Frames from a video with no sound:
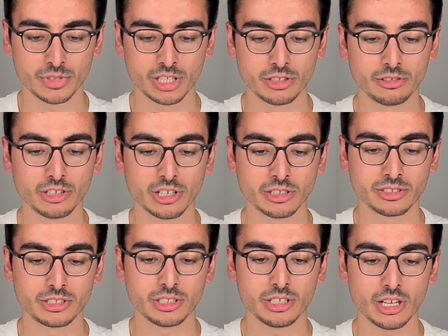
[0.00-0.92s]
Here you can
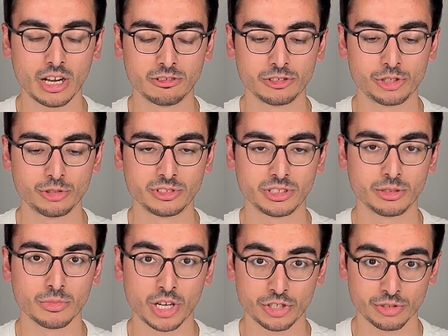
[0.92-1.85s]
see our
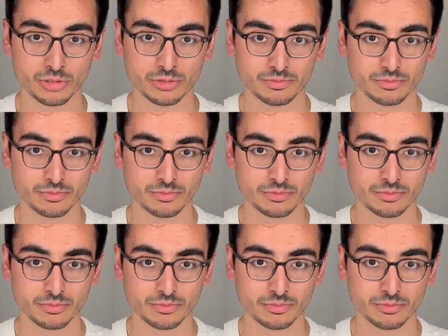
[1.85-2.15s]
joystick module.